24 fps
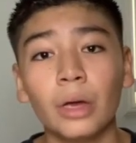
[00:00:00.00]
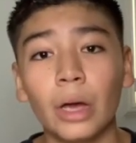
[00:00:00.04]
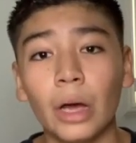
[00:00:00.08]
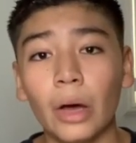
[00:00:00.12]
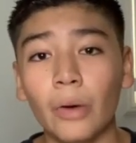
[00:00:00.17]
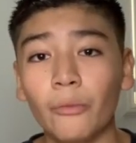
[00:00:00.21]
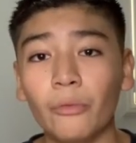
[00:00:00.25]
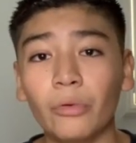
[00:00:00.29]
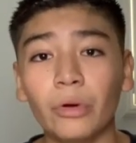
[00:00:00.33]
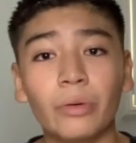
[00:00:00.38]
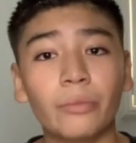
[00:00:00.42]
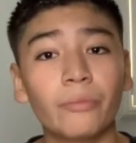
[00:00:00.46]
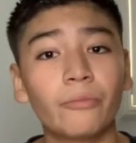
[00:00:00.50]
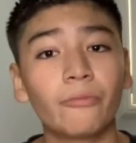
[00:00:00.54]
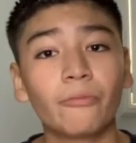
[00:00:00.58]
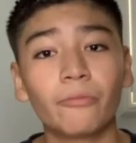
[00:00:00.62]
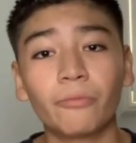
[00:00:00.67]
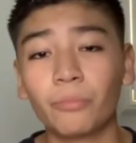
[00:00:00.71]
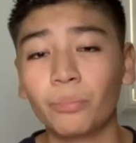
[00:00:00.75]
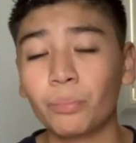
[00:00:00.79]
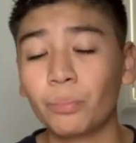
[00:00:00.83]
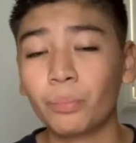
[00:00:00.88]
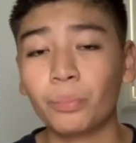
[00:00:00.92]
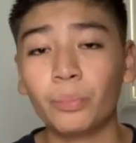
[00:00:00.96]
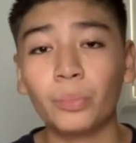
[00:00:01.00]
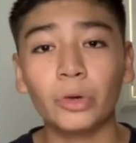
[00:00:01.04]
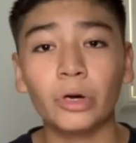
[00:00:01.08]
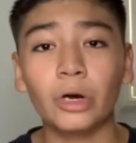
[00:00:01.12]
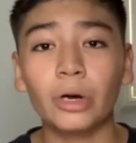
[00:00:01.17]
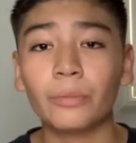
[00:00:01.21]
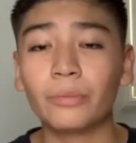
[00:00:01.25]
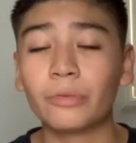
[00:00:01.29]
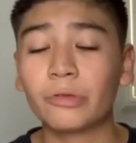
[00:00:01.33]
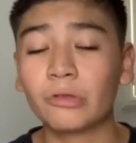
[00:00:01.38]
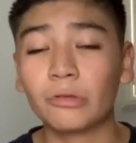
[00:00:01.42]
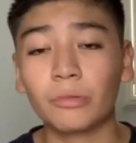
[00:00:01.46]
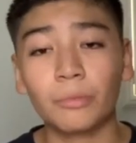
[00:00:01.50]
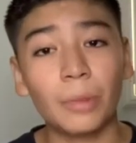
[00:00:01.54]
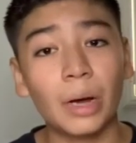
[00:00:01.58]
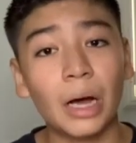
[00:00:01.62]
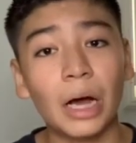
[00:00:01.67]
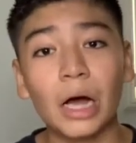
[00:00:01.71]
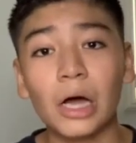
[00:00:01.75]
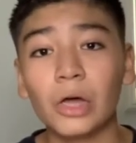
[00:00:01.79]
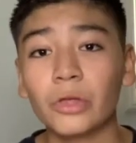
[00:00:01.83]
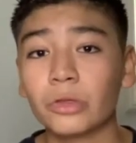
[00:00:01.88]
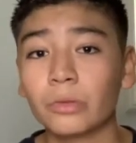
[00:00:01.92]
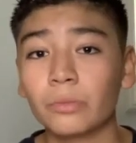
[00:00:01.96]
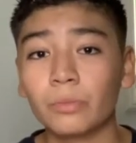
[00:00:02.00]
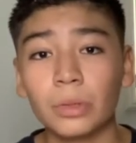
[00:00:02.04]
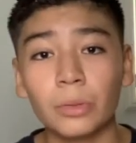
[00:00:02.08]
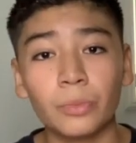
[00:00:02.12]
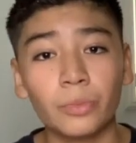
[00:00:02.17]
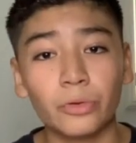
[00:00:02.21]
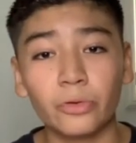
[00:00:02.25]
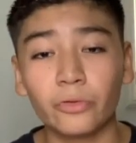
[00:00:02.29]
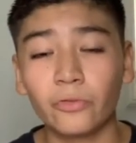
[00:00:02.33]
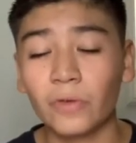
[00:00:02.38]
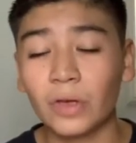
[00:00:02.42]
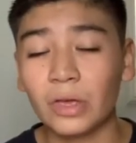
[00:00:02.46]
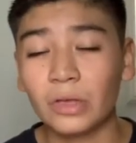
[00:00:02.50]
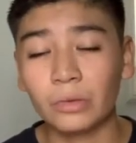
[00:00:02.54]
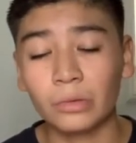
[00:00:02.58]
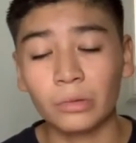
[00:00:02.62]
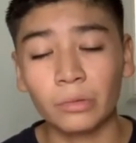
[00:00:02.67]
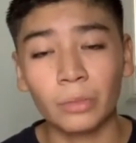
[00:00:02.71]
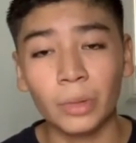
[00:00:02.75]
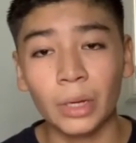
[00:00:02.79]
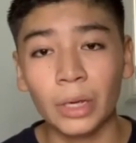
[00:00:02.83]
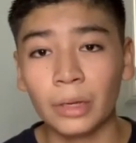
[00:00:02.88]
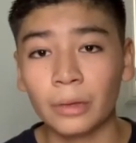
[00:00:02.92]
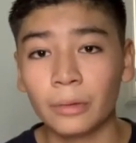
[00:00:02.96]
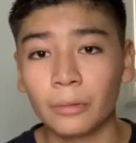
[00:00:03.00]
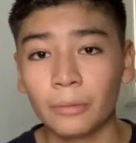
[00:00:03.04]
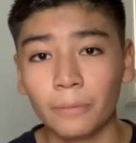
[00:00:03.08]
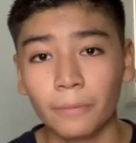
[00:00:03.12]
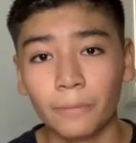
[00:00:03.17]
I want to put up smiles in people's faces, man.